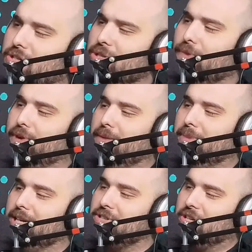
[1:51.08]
over at
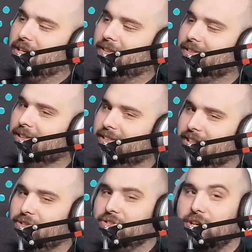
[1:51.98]
Monster.
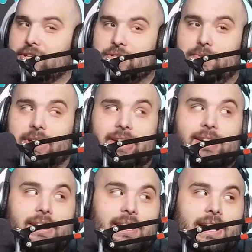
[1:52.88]
Those dirty swine.
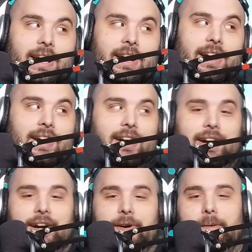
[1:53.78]

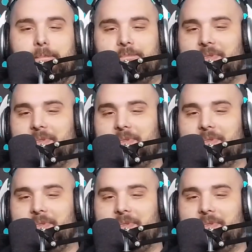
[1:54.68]
I'm